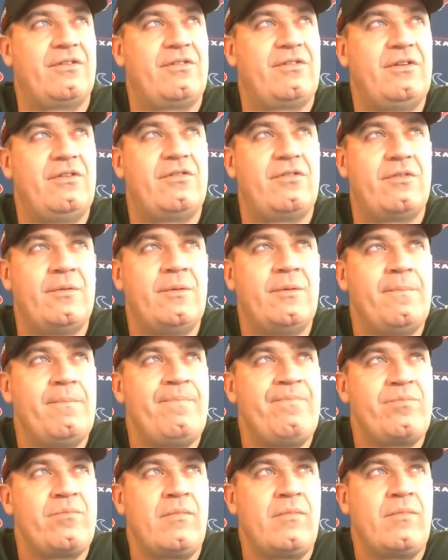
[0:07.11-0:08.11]
He's
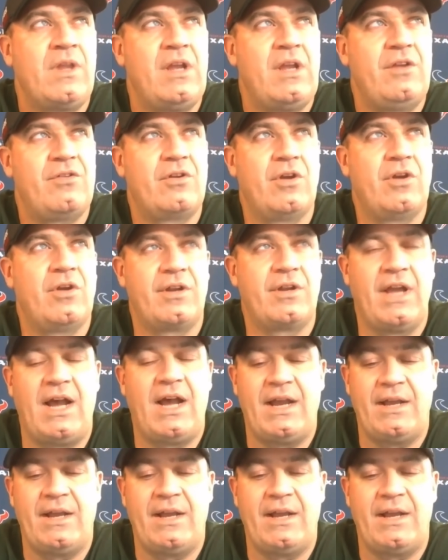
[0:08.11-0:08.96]
a good guy.